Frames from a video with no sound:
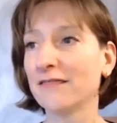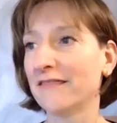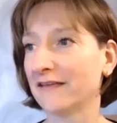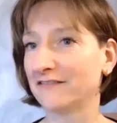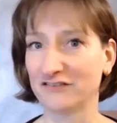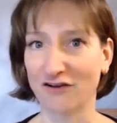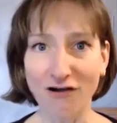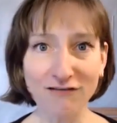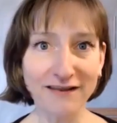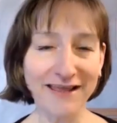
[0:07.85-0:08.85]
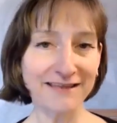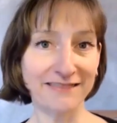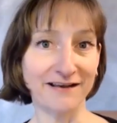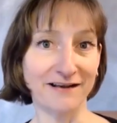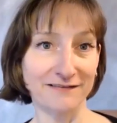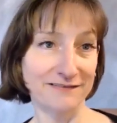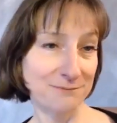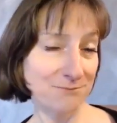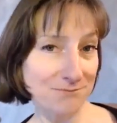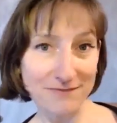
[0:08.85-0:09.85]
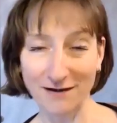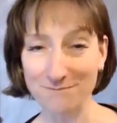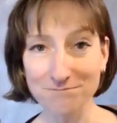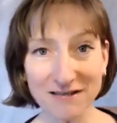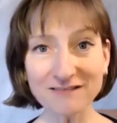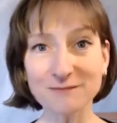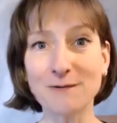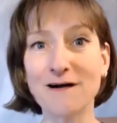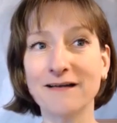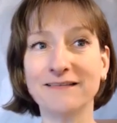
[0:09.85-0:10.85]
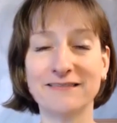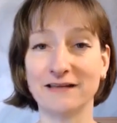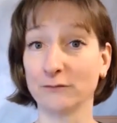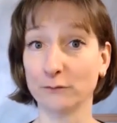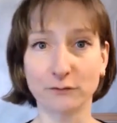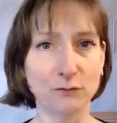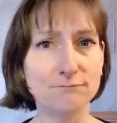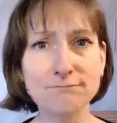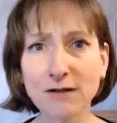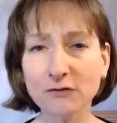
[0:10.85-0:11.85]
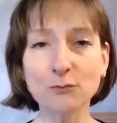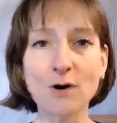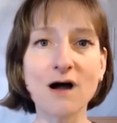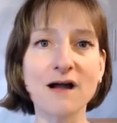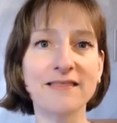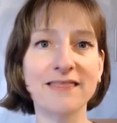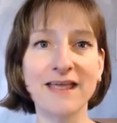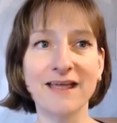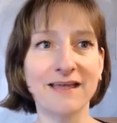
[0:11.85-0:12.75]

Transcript: There's chocolate, there's, there are mince pies, there's also mulled wine.